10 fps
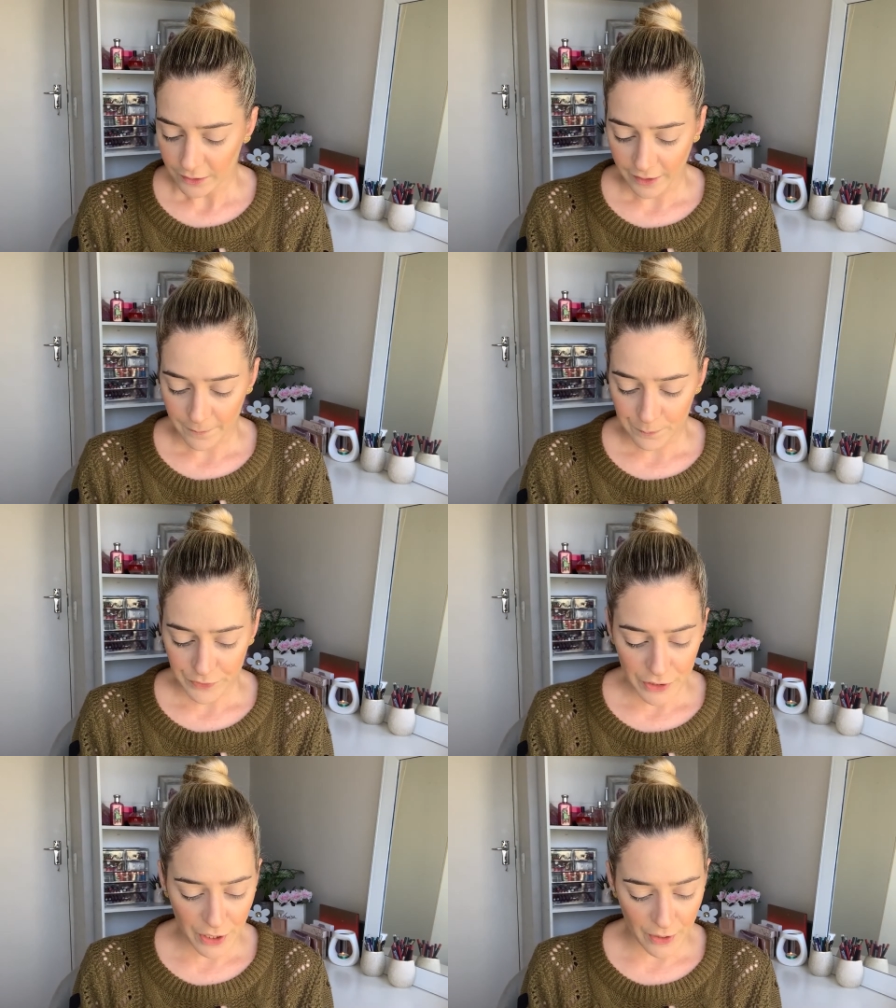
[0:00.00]
Okay,
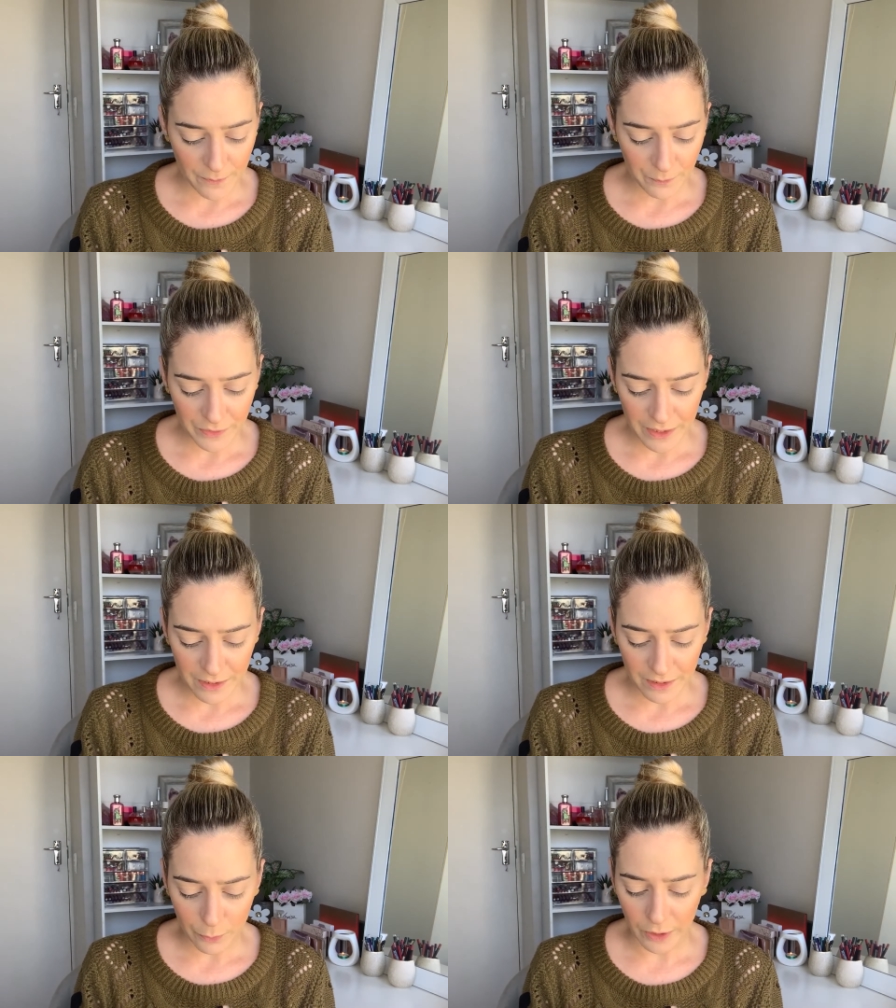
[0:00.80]
so
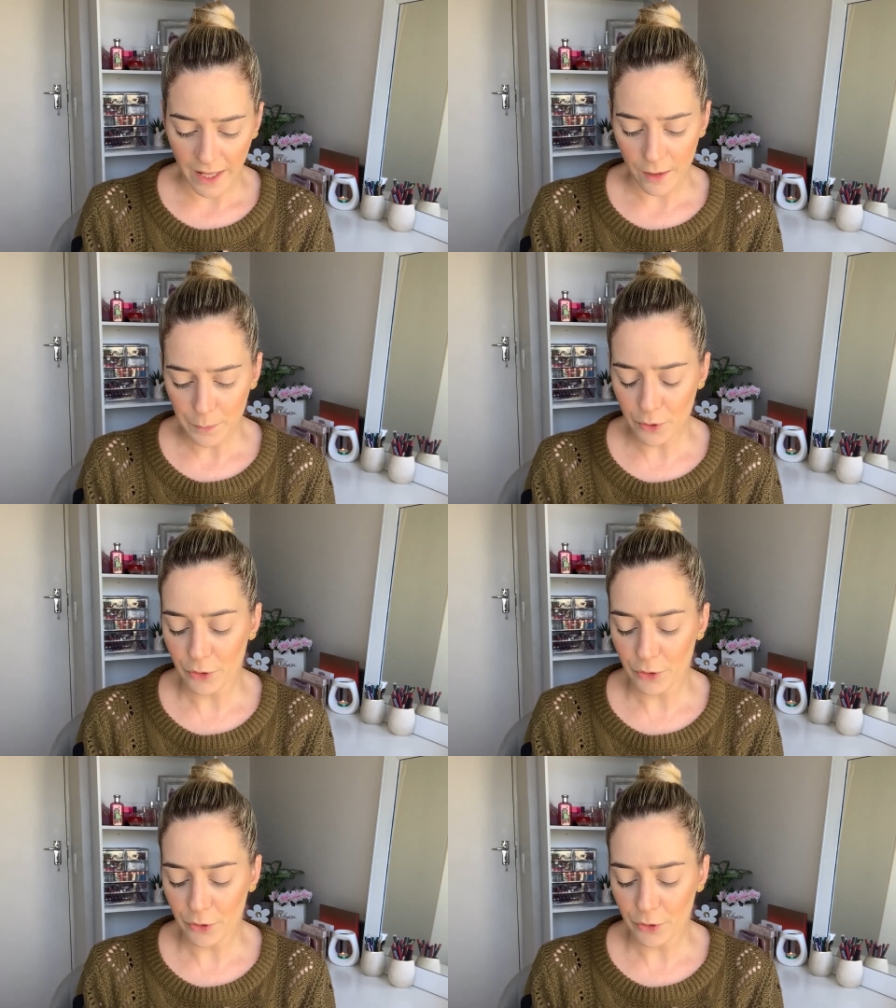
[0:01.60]
will help you